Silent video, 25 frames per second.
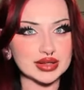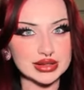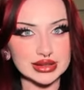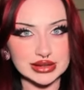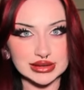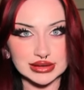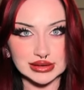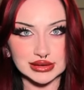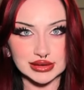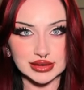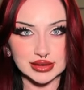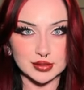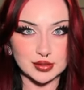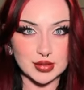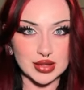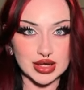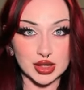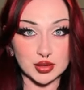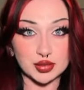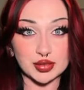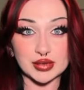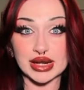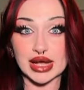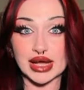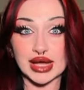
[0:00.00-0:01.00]
in the
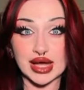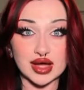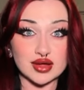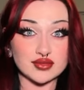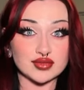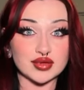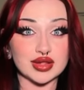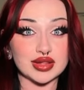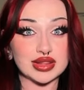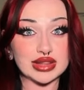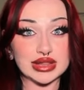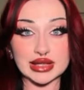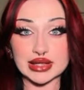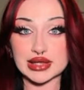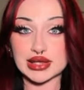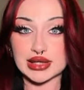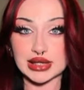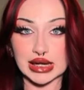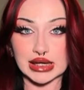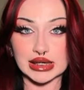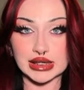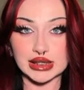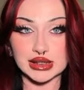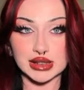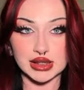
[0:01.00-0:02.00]
makeup that I have on this
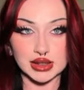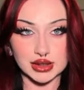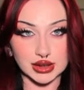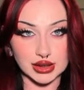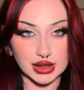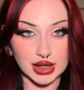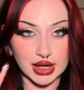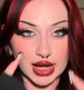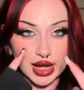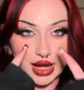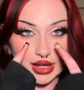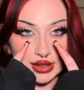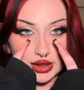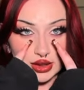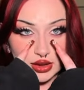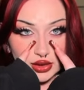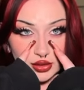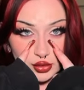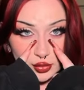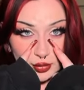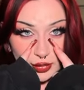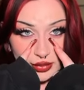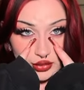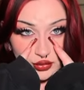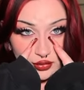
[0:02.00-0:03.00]
second is that I added a
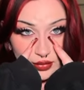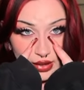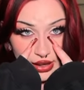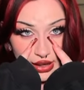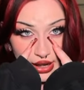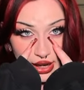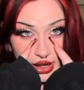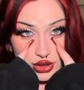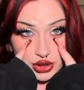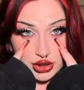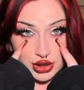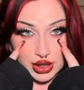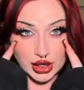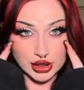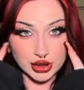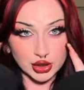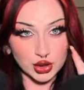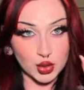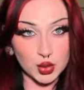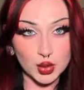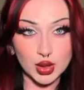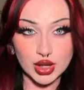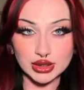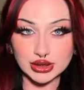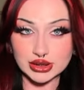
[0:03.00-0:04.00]
little bit of red
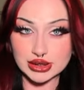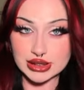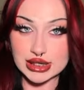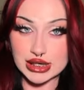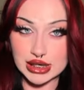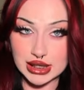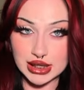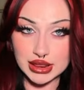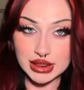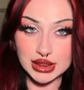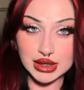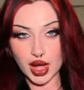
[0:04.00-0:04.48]
eyeshadow underneath.